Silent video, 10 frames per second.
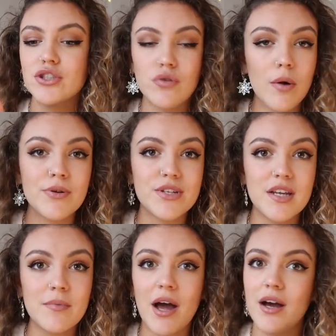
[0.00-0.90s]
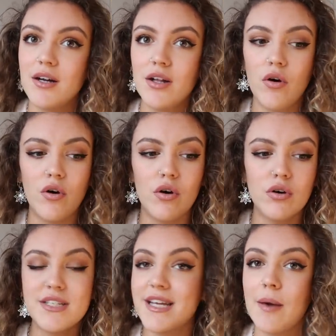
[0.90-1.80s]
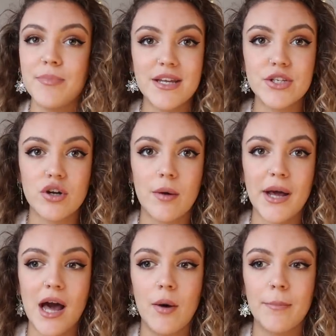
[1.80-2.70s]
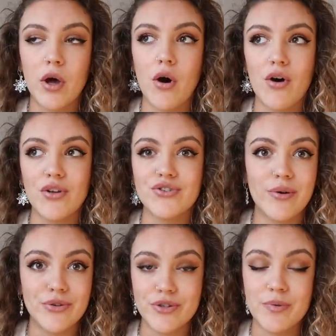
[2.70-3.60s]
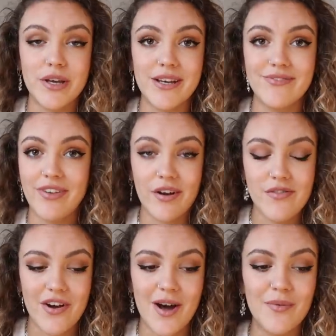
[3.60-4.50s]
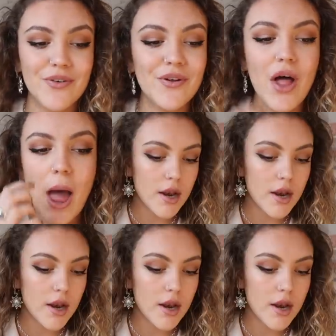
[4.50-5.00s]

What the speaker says: drop us an email or DM the Instagram account, because it would just be very, very helpful.